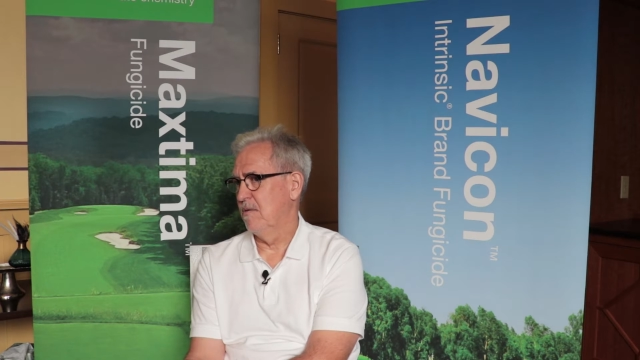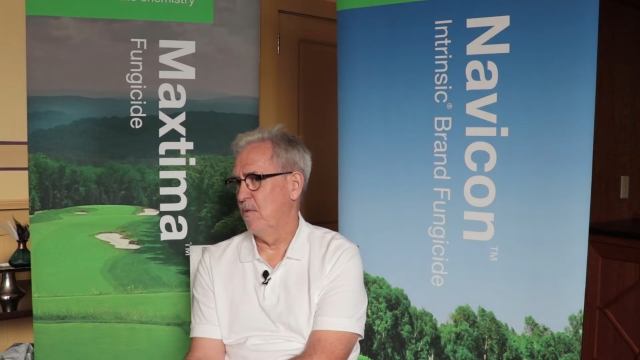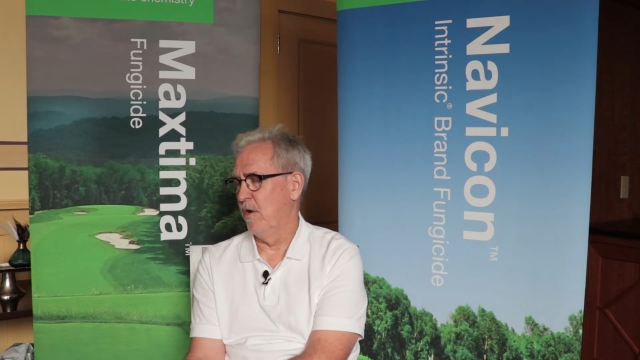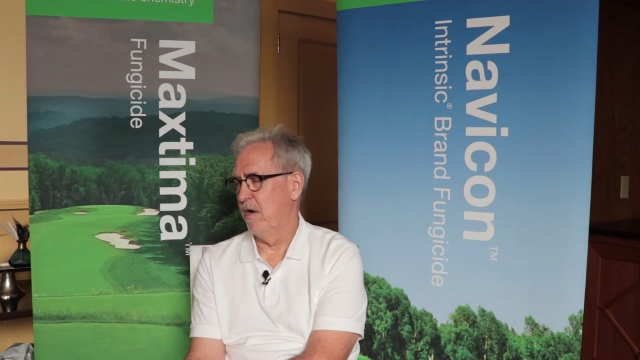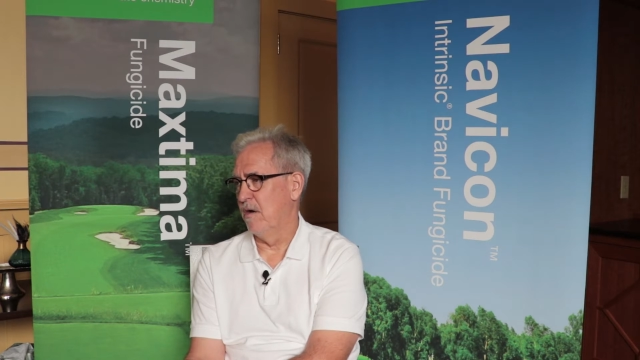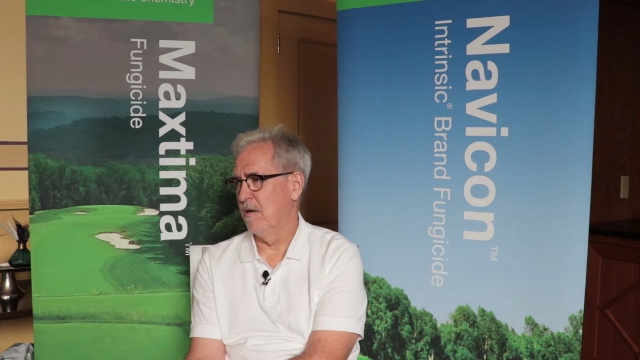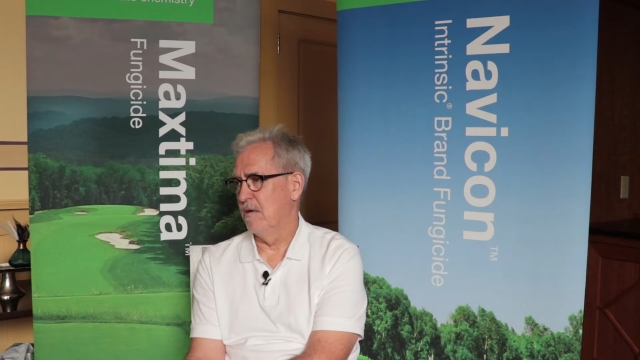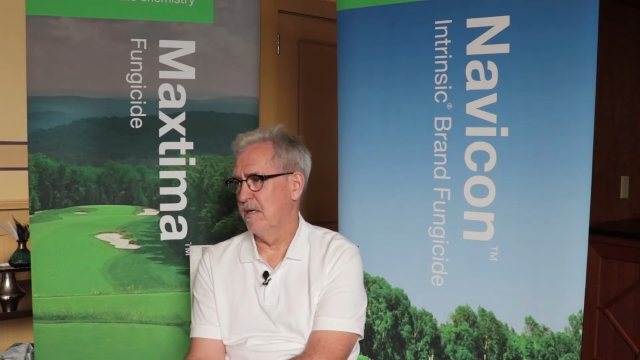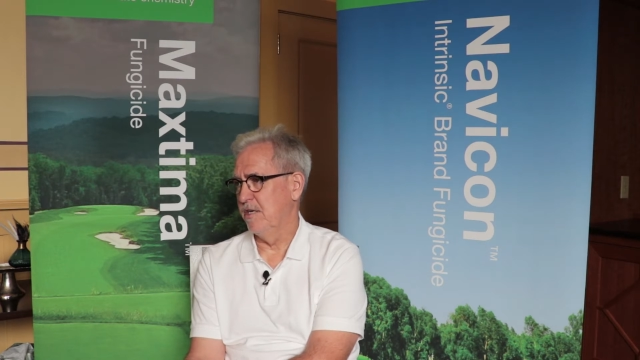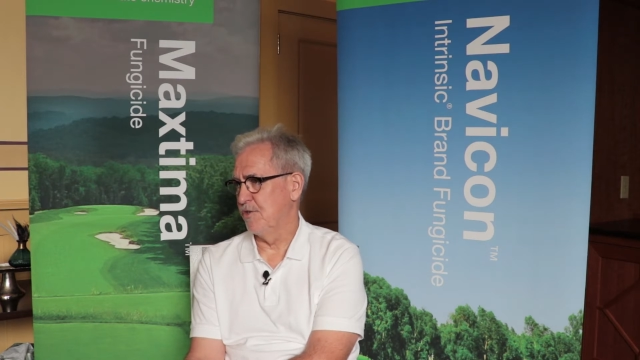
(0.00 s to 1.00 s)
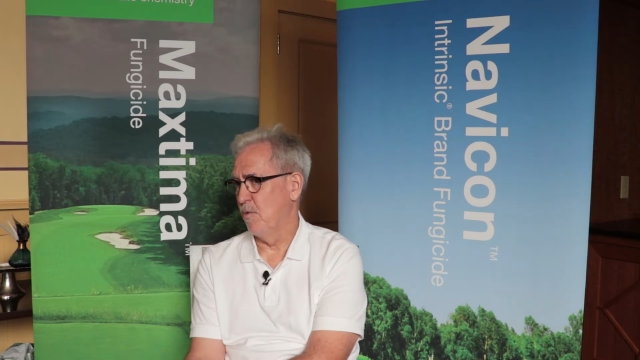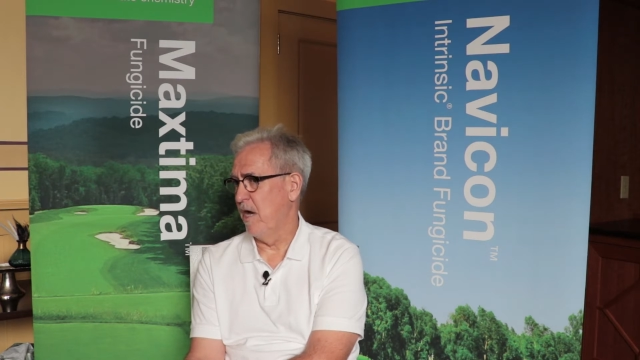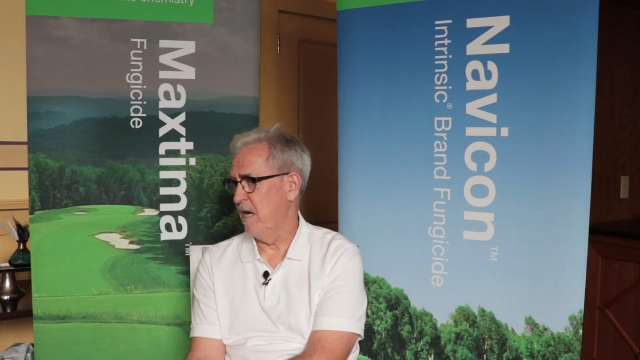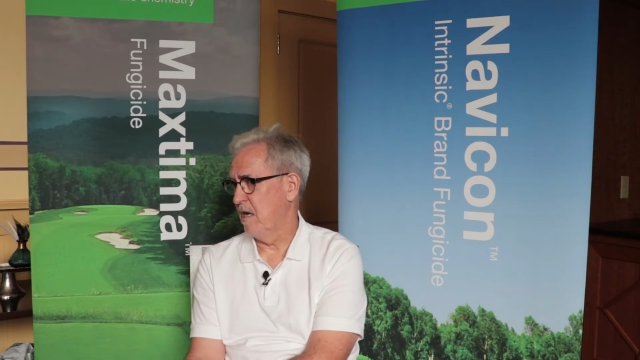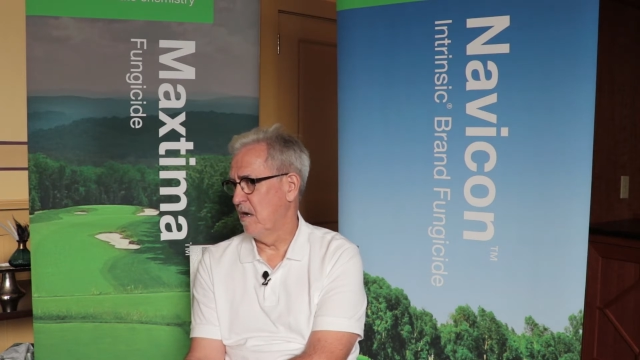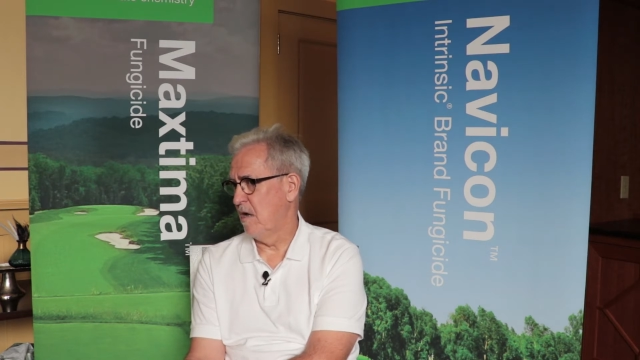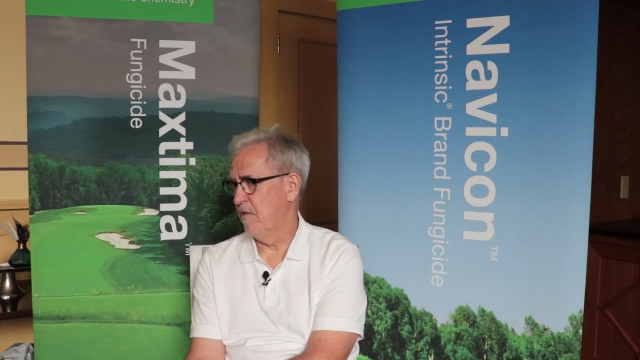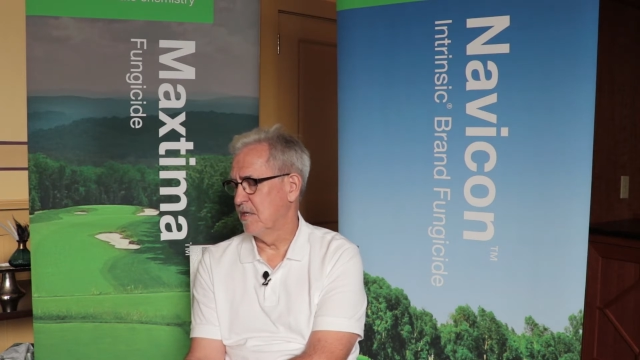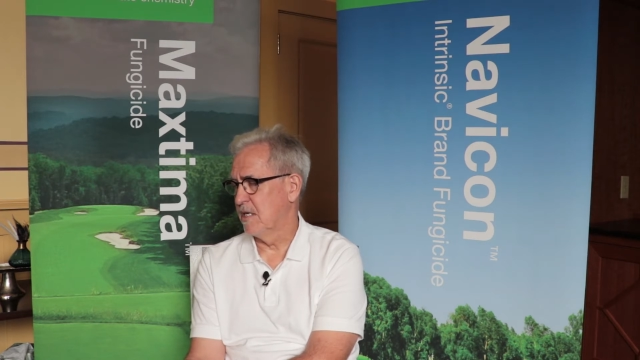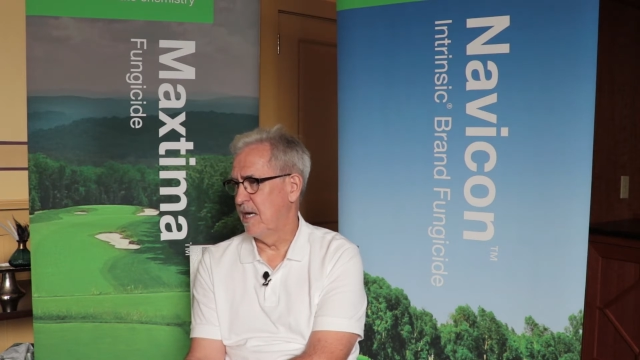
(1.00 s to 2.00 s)
where it's raining all
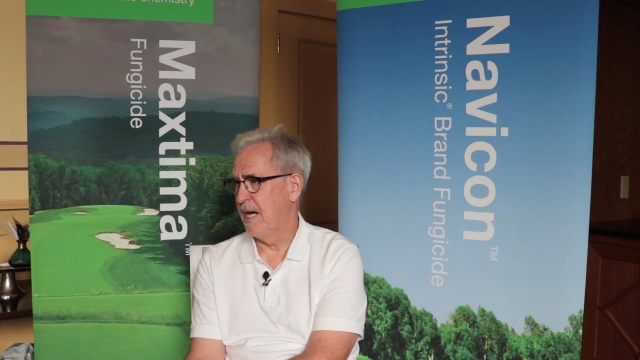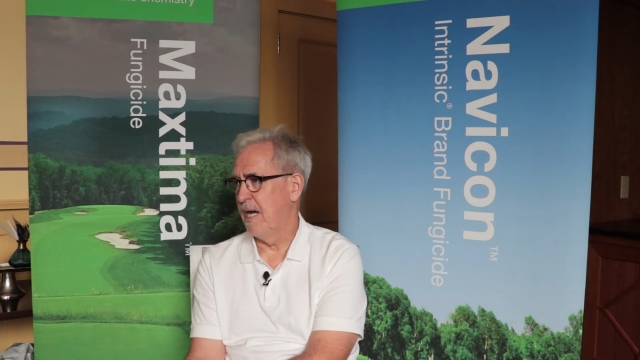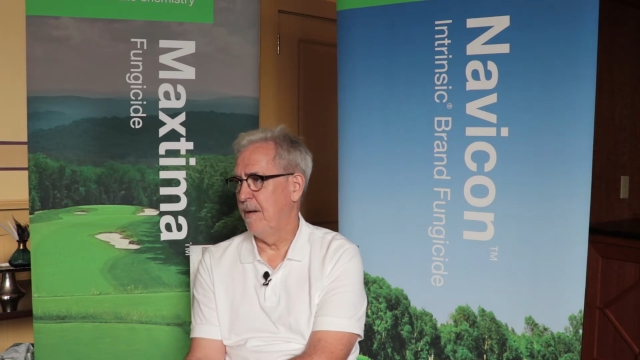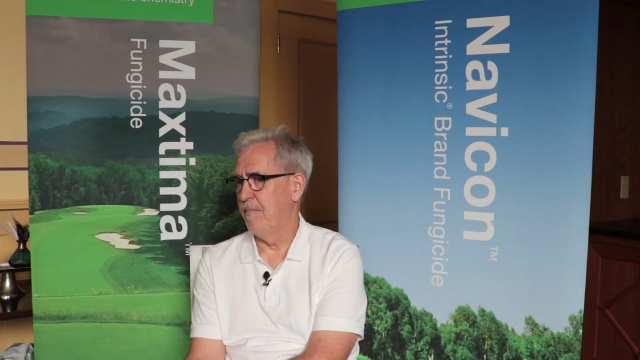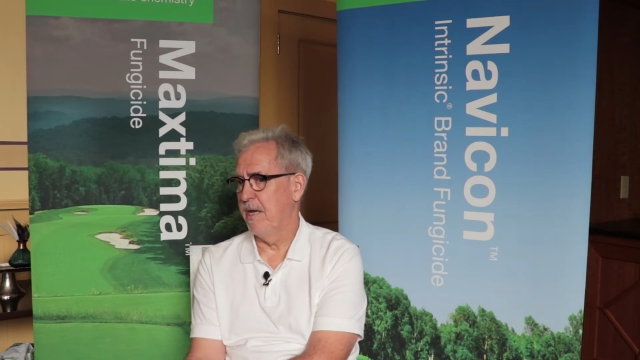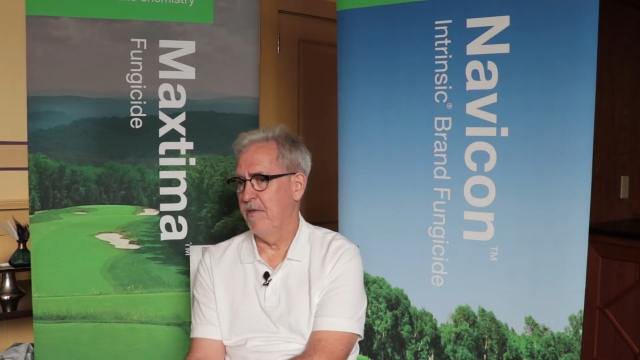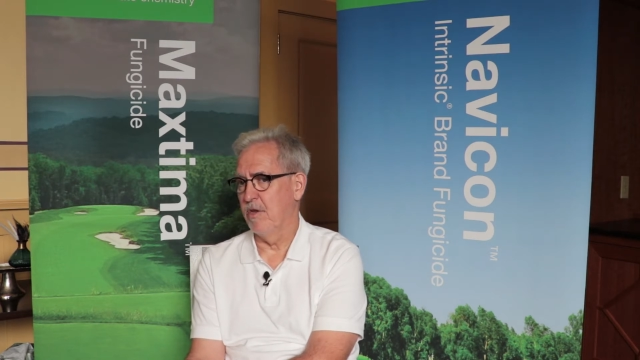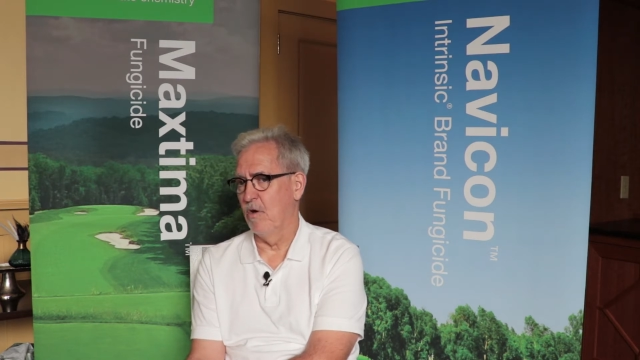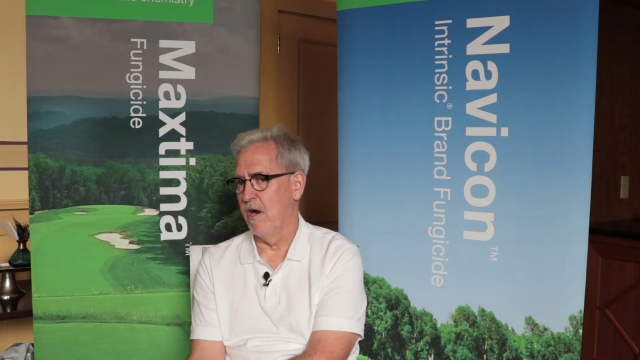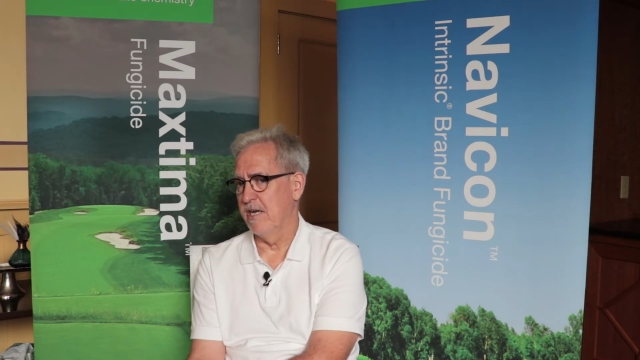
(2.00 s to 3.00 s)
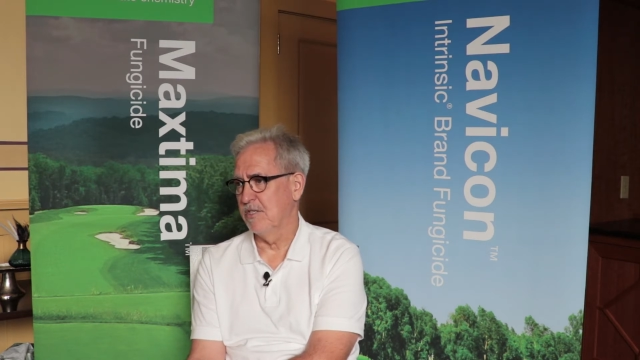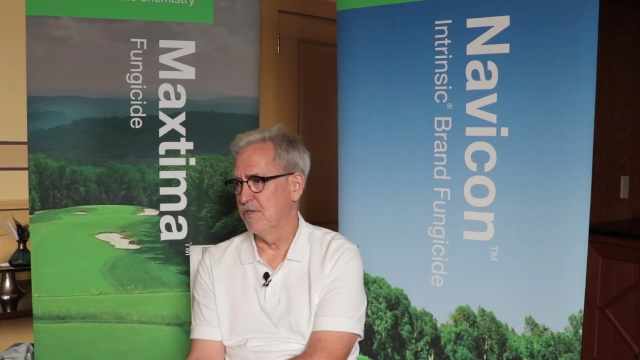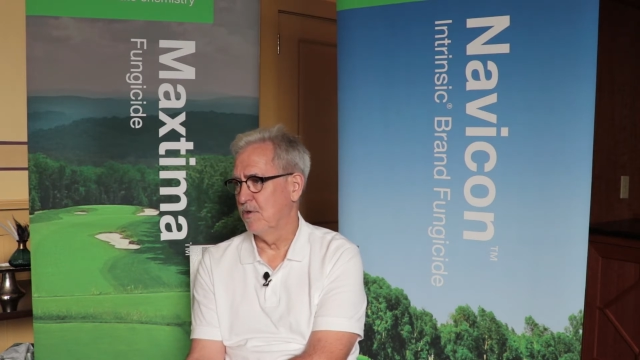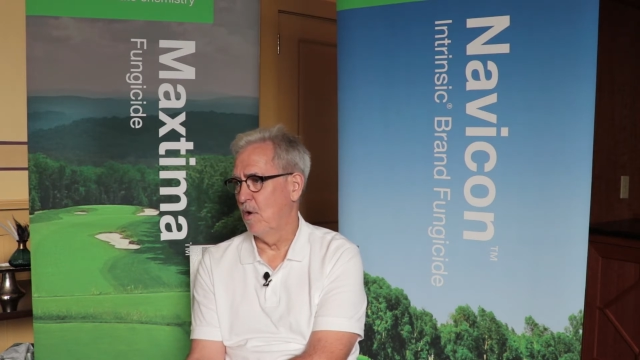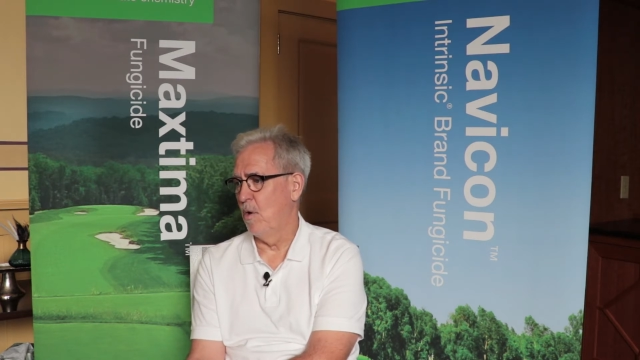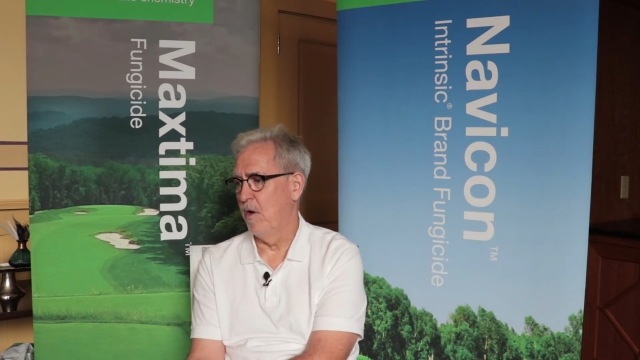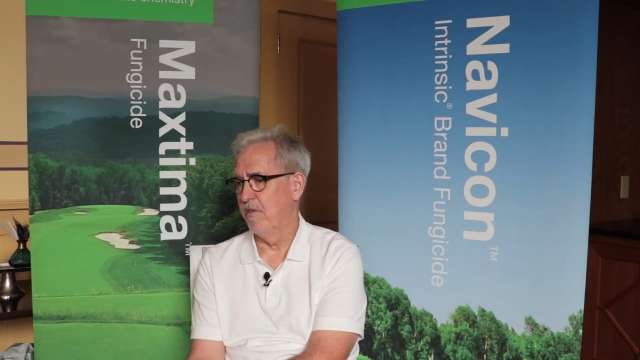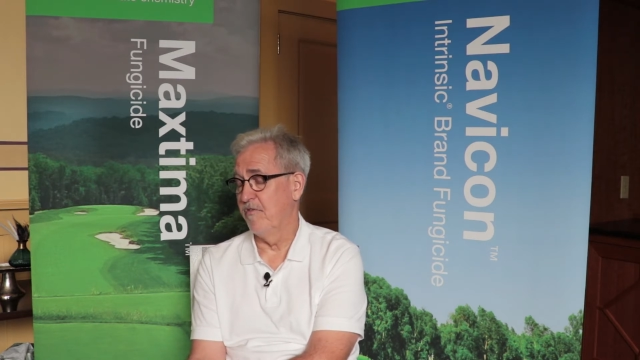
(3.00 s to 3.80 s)
the time and the grass is growing,